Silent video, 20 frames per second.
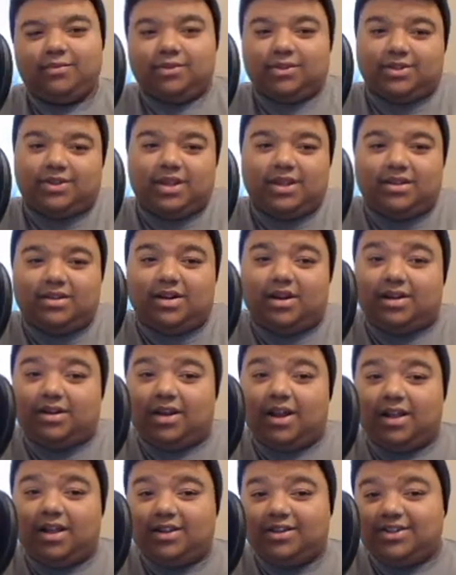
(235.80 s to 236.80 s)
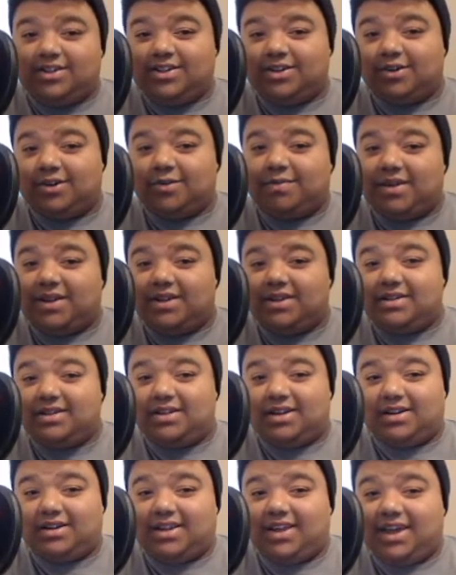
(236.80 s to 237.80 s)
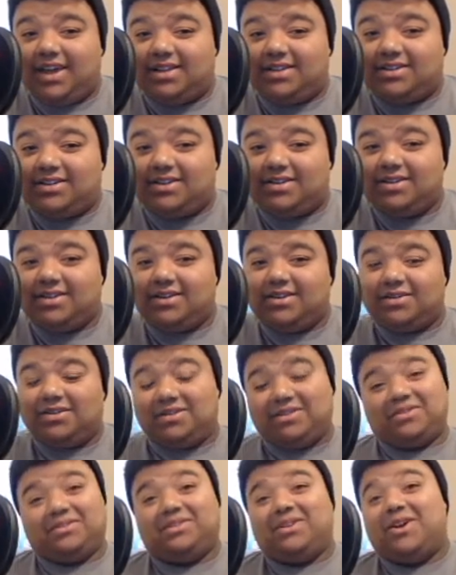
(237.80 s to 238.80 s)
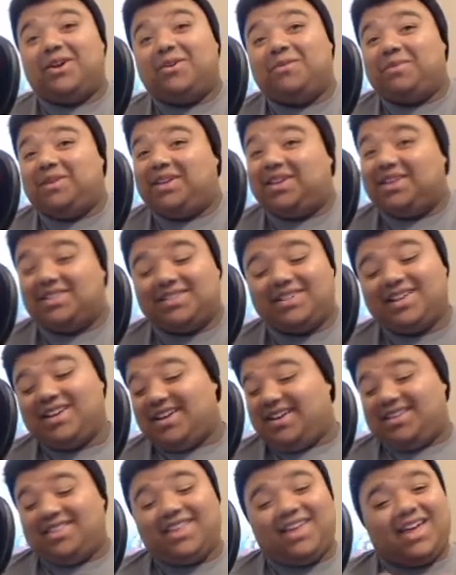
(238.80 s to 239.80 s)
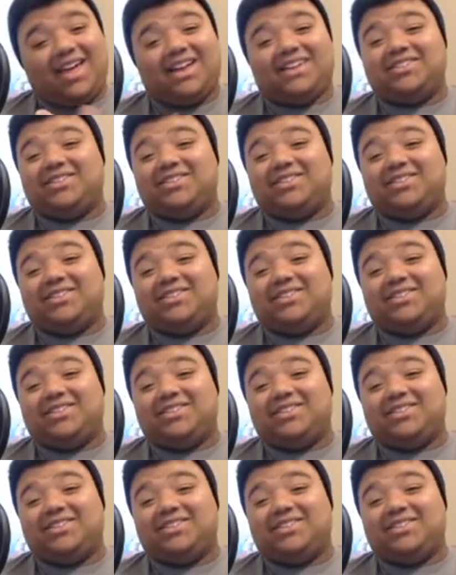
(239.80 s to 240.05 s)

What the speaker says: you tell an oncologist your opinions on cancer? Well, no, because they actually